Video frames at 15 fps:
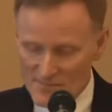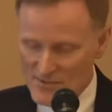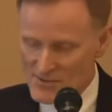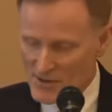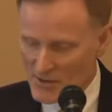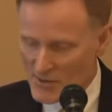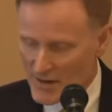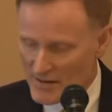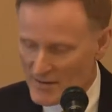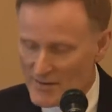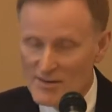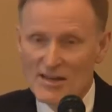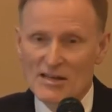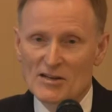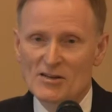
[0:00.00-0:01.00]
So
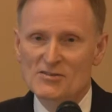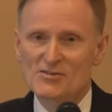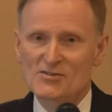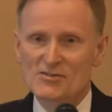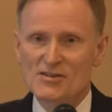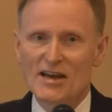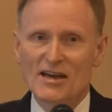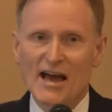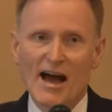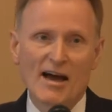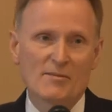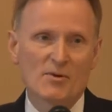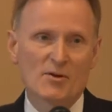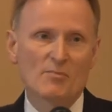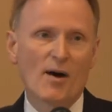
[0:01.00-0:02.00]
needless to say, I
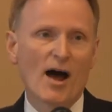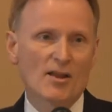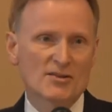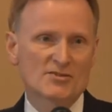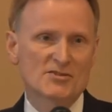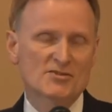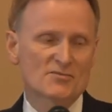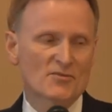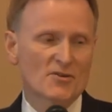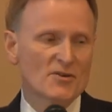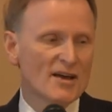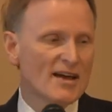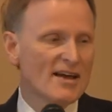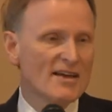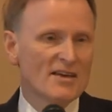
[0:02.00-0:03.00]
am an apologist for
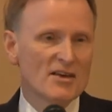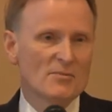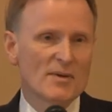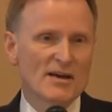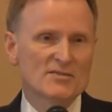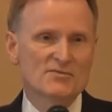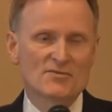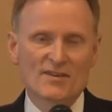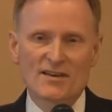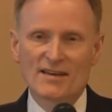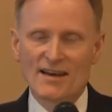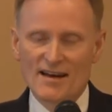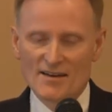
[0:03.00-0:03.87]
MSV.